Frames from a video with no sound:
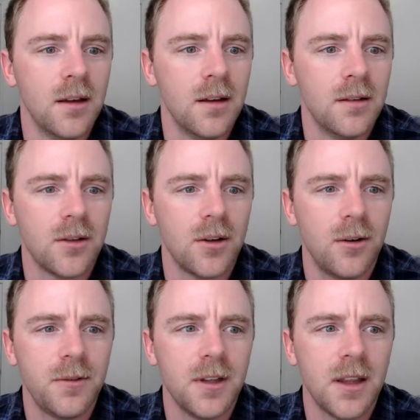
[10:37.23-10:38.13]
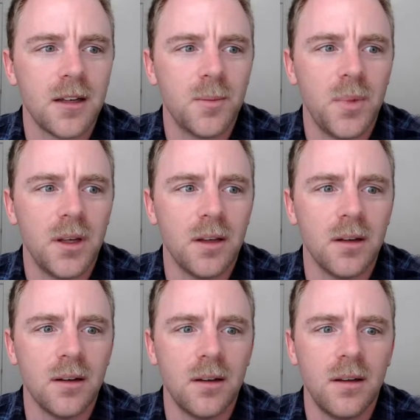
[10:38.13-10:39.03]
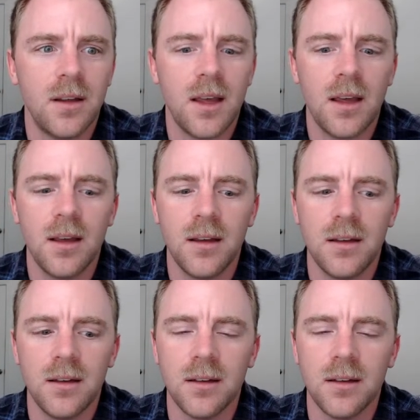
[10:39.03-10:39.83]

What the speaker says: So hopefully that's been a